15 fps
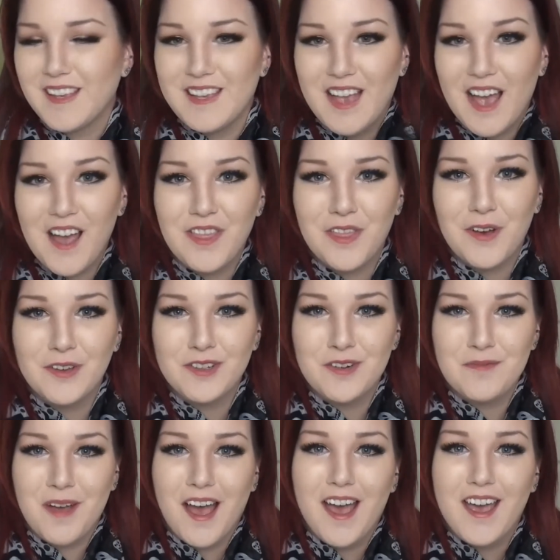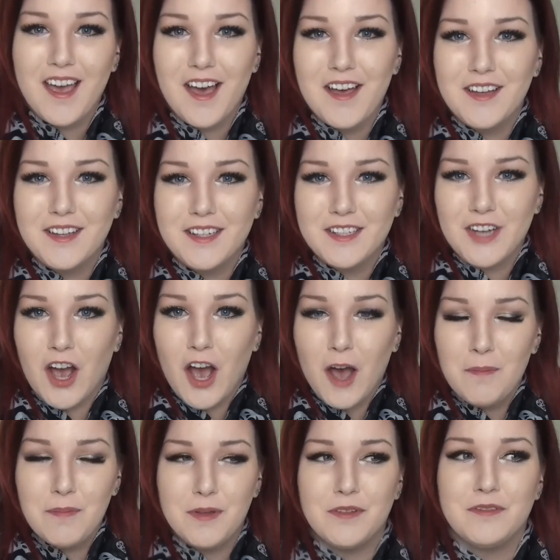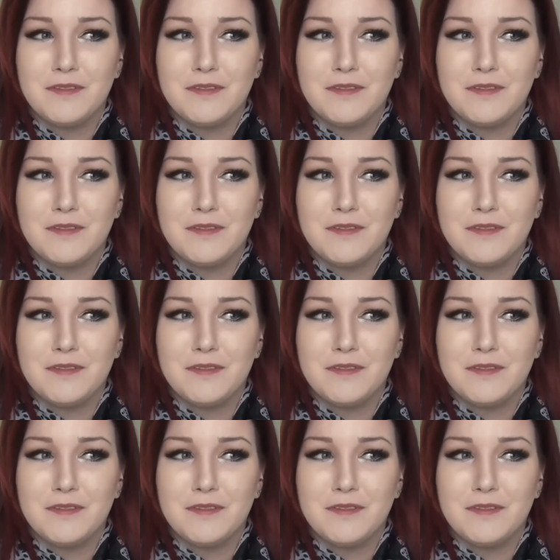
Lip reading: yeah, those are my top